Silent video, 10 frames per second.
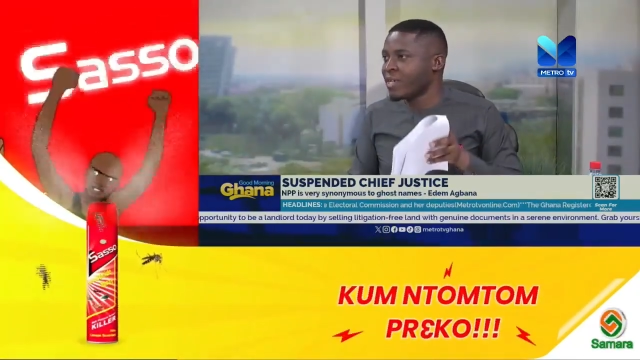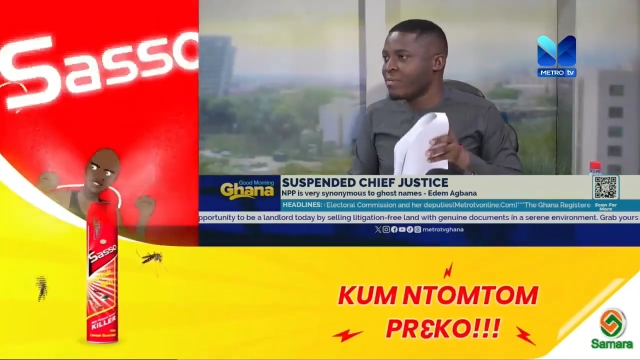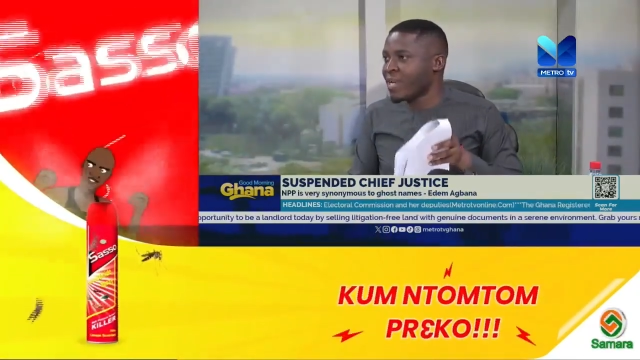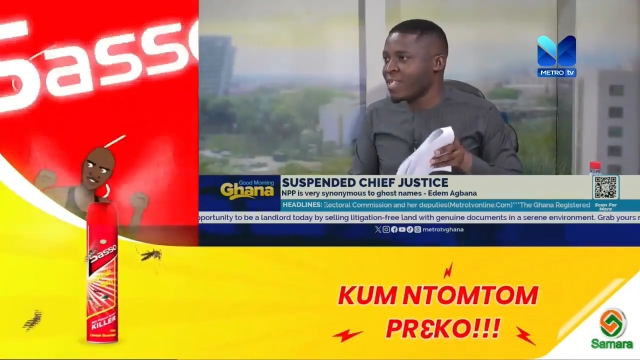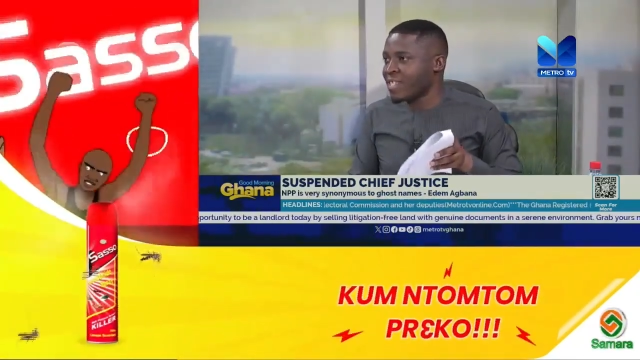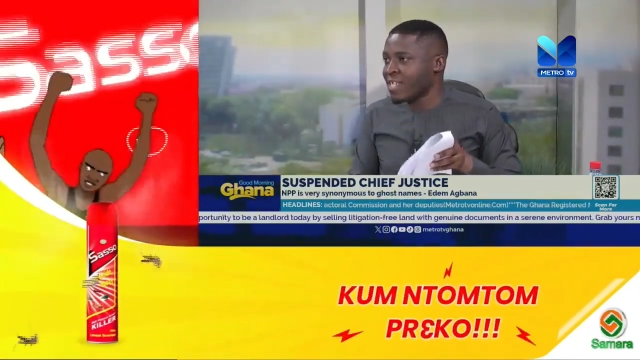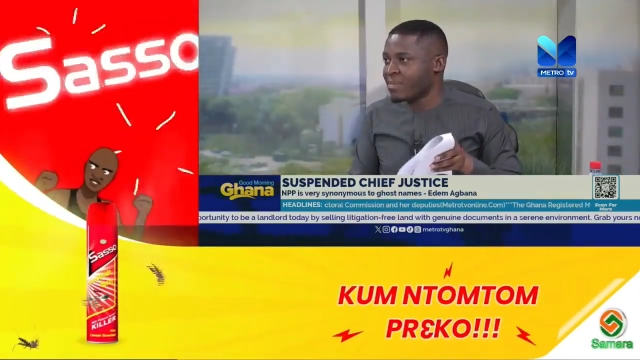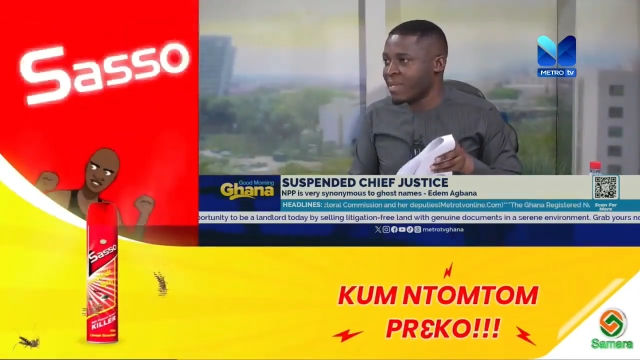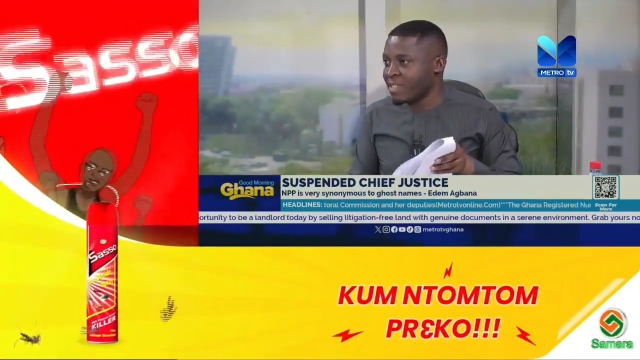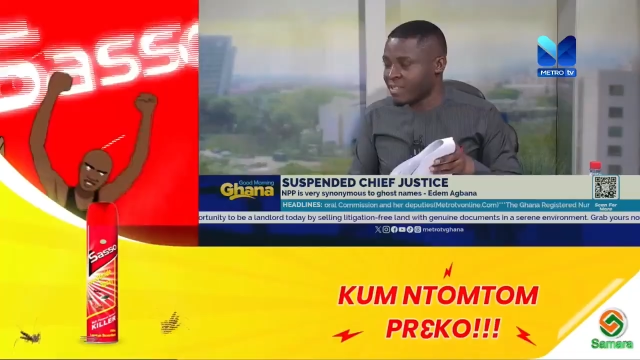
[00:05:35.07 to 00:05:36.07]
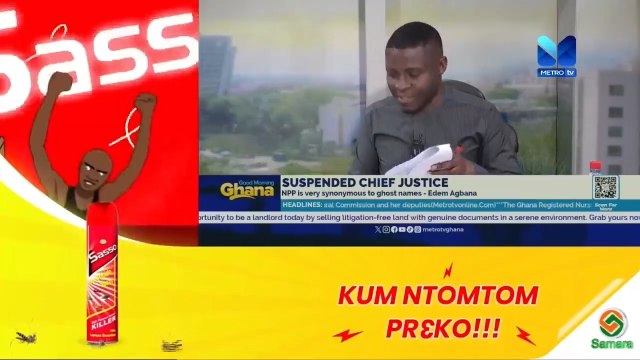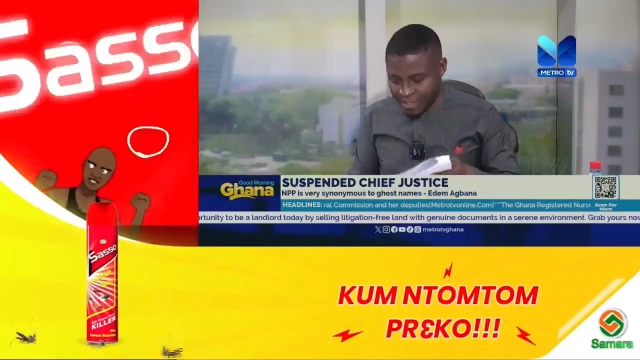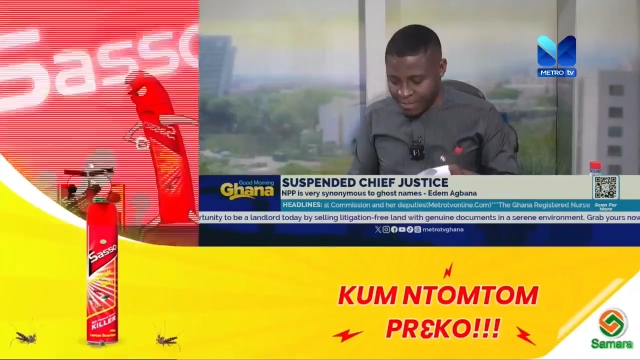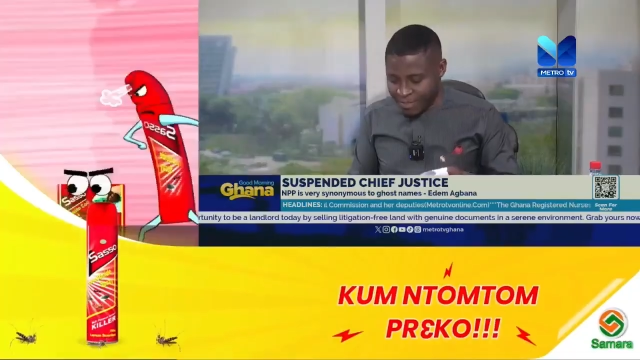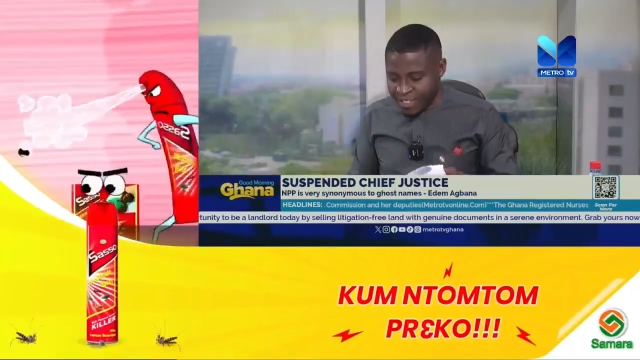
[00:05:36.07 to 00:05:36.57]
press statement,
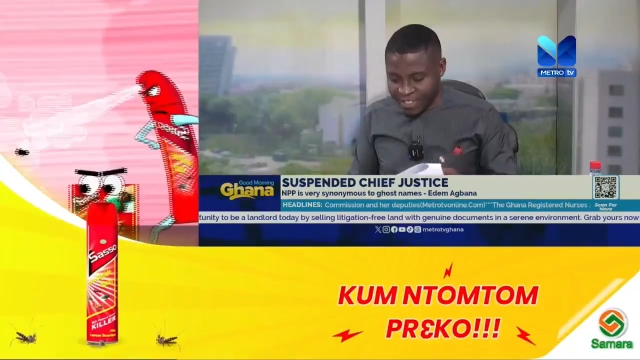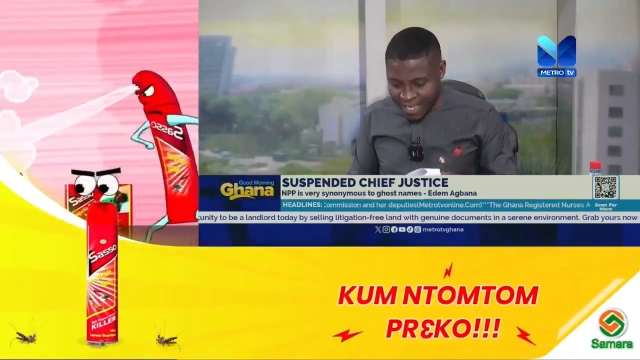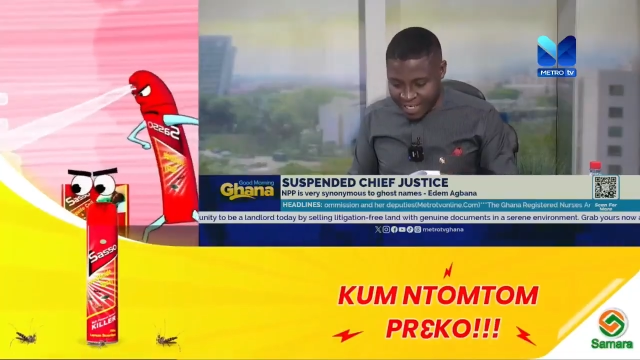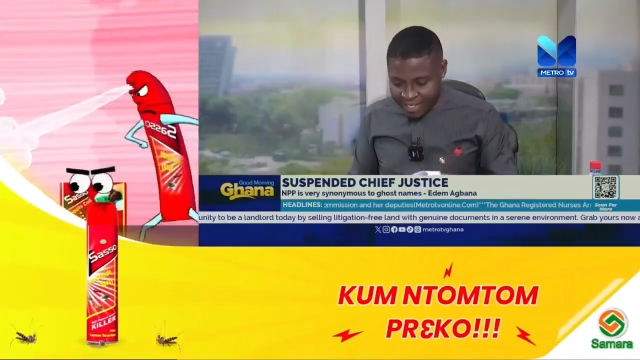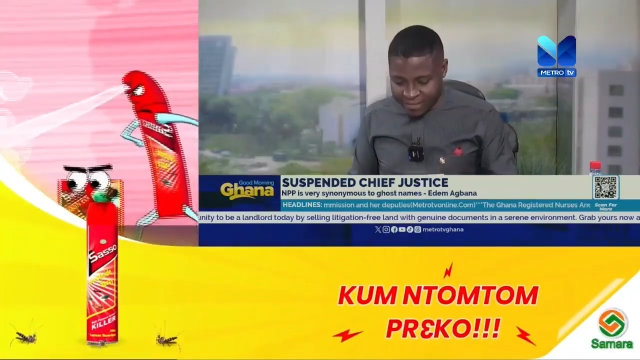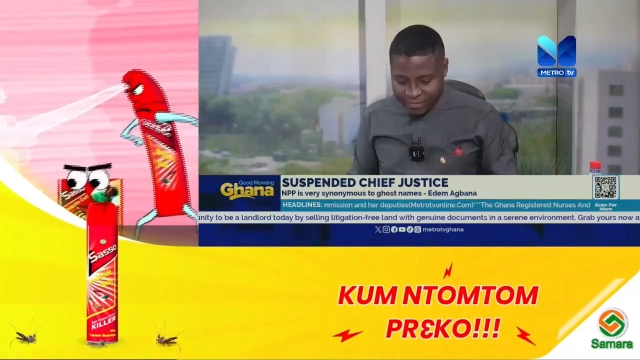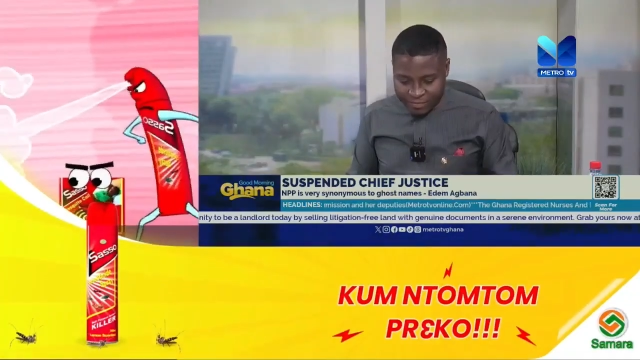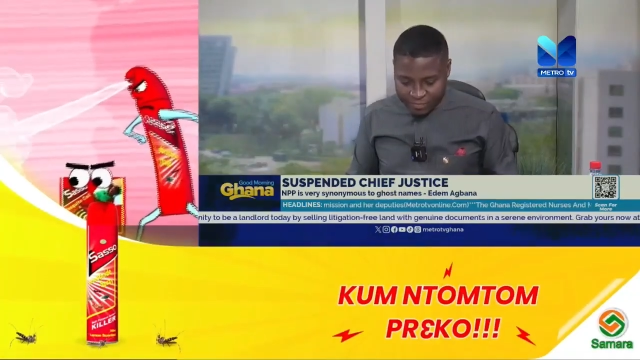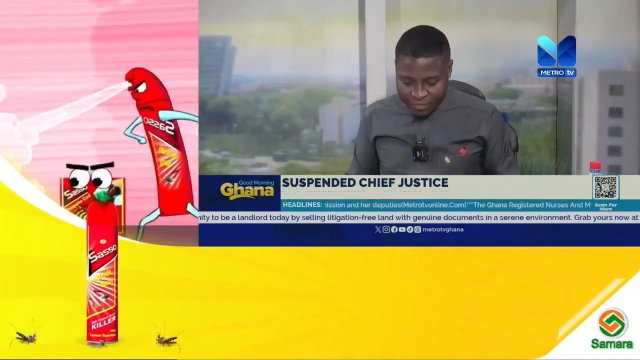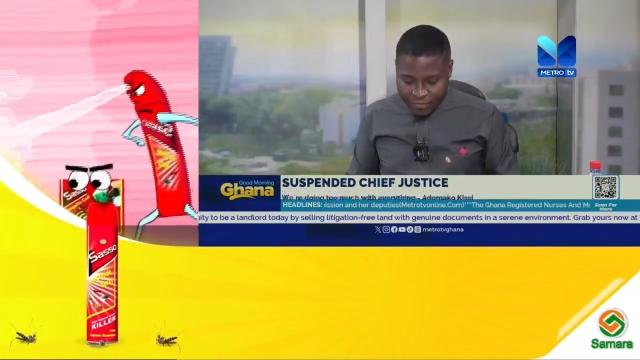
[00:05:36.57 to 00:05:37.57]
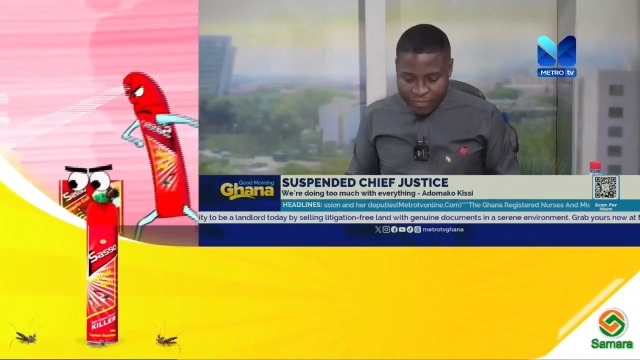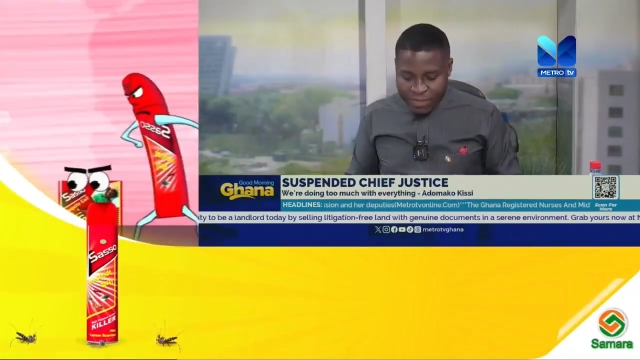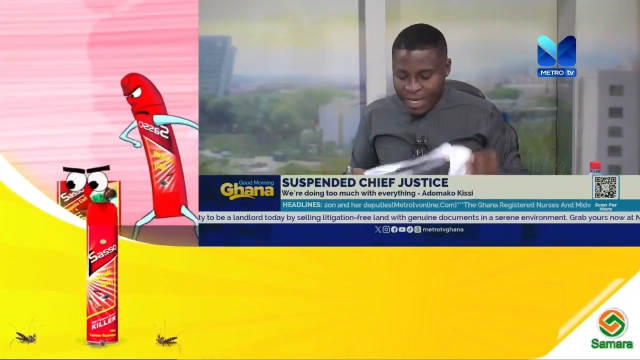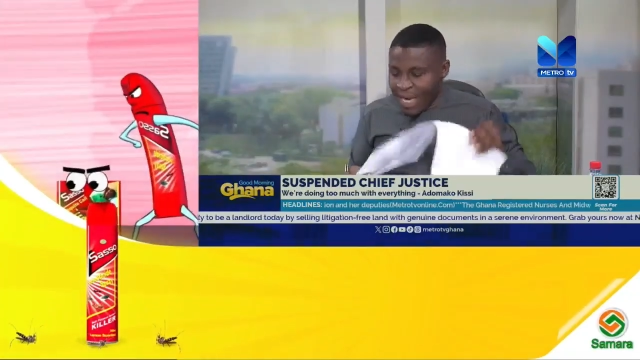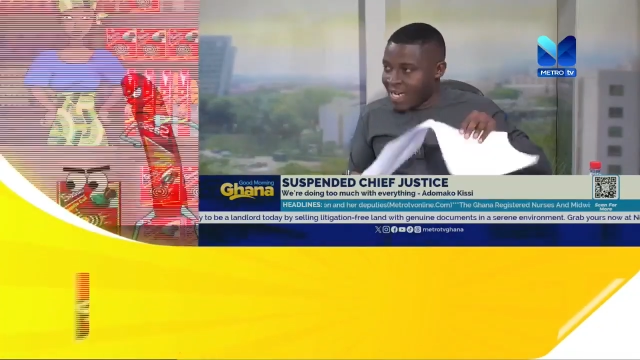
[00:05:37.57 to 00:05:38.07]
page 10,
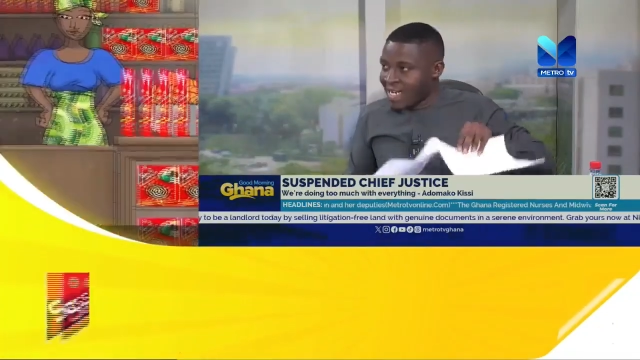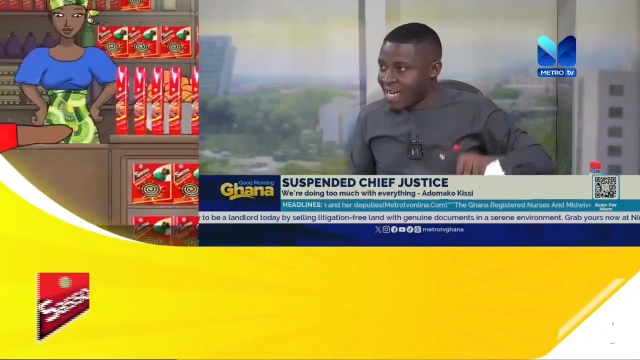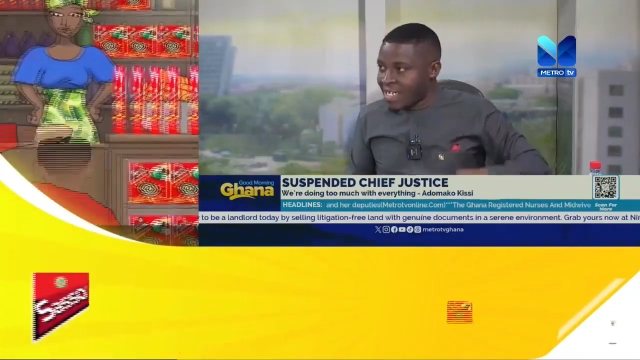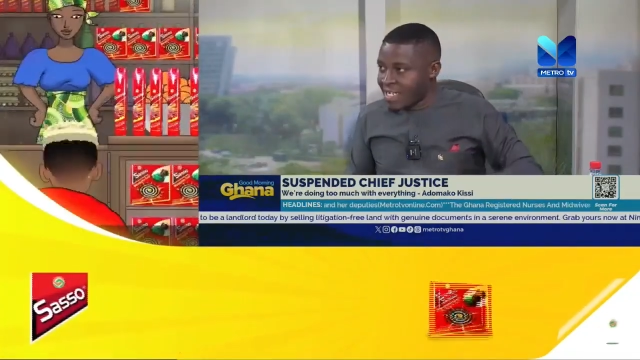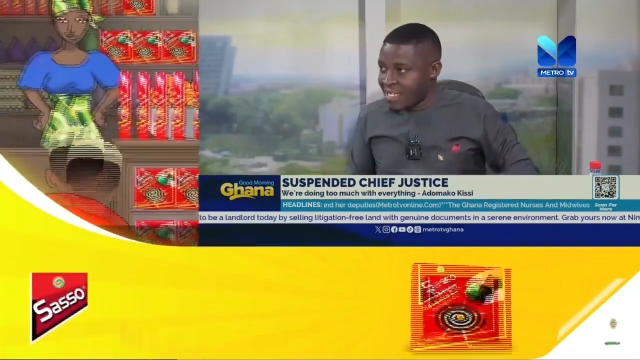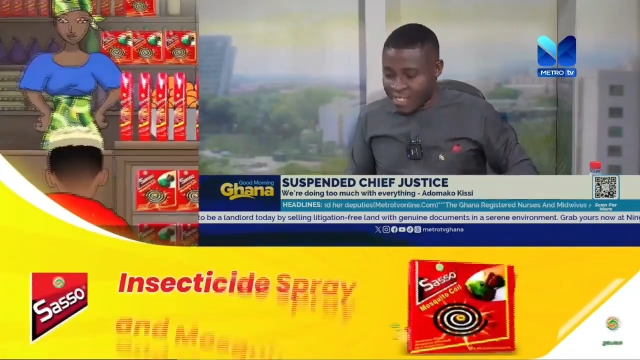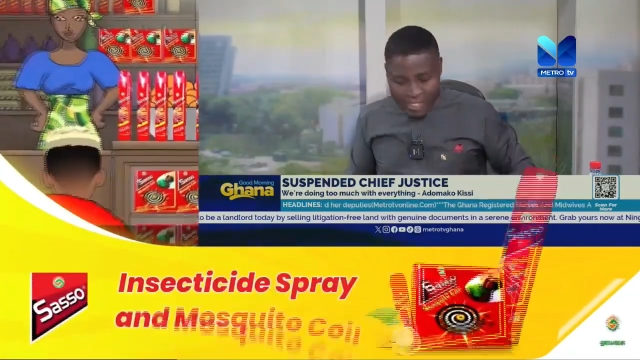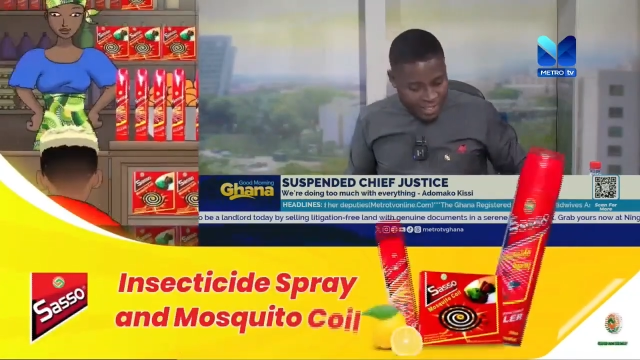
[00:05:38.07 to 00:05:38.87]
under the